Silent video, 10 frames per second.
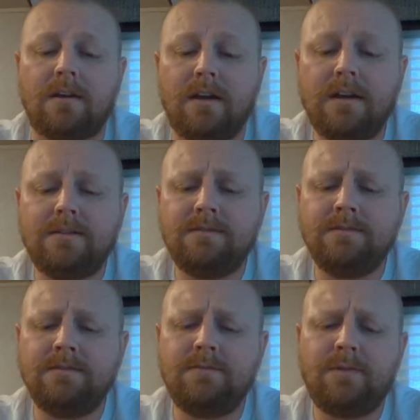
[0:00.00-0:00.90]

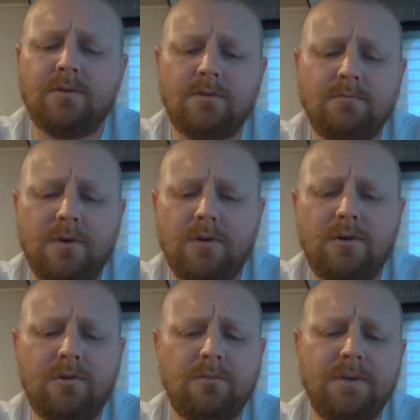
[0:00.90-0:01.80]
heading for
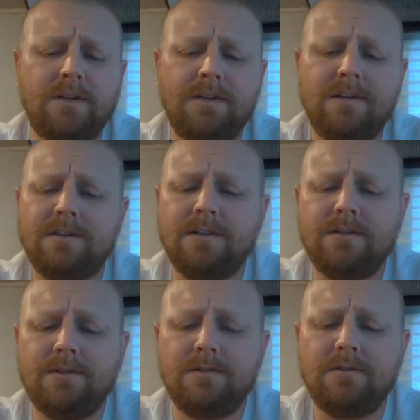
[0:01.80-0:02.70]

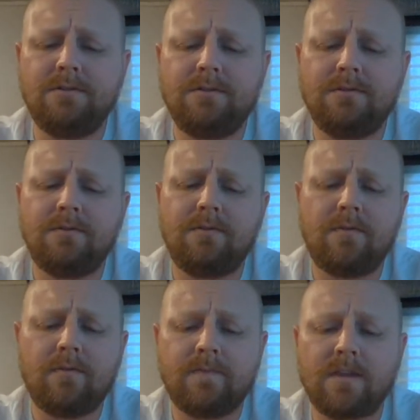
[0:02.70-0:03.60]
Mobile.
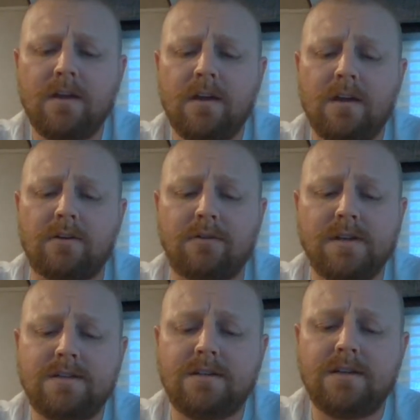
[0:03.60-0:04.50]

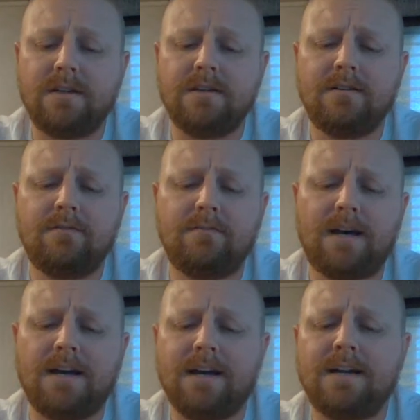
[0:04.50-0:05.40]
Reach the end of
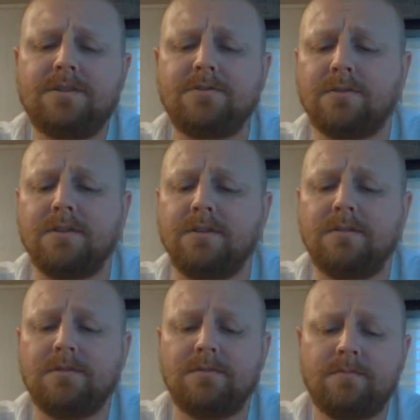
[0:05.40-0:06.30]
my trail.